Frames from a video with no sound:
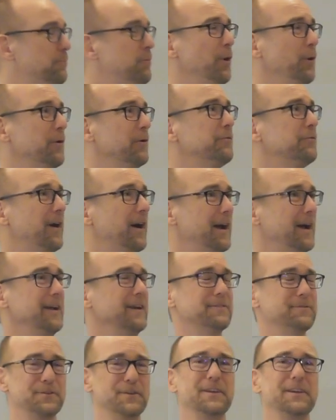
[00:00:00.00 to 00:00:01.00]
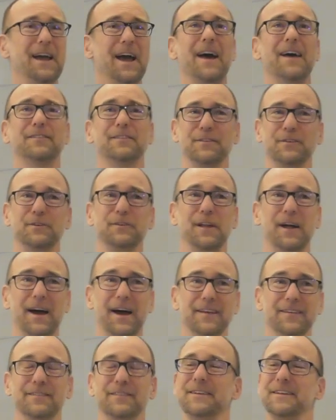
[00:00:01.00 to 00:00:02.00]
bona fide gas and
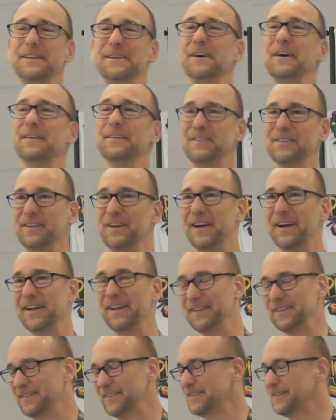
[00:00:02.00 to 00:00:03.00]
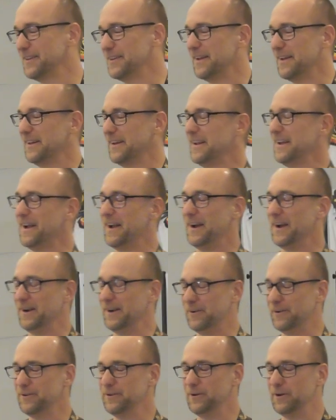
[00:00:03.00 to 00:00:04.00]
glass neon signs that
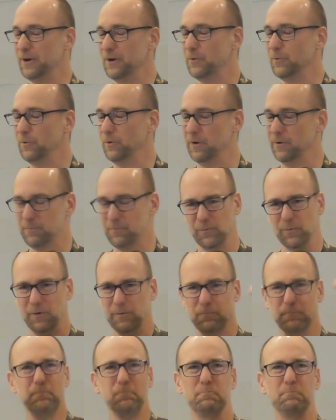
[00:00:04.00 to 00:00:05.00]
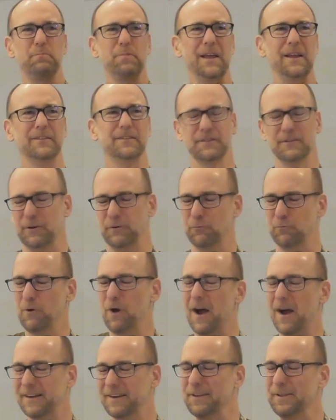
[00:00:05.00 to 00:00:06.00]
uh, you know were were bent and
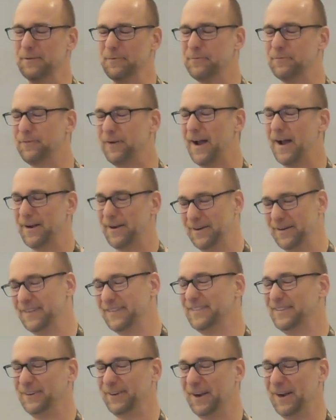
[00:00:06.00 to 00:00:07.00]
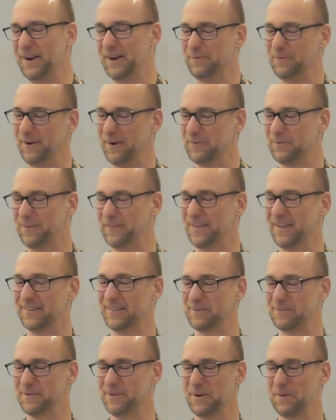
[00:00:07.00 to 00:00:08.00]
rot in fire. So I, I want
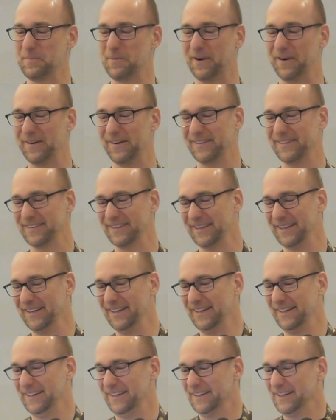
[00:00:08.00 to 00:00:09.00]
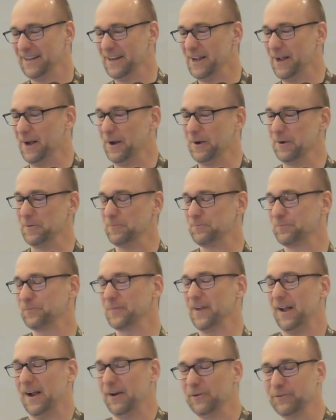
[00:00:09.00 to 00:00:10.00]
that to be apparent. Um,
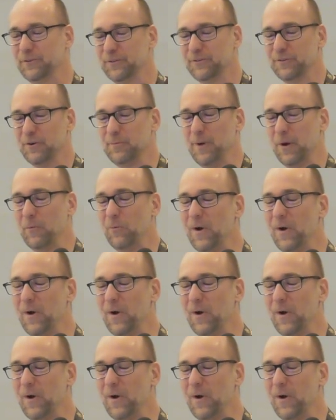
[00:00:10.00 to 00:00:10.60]
I also show my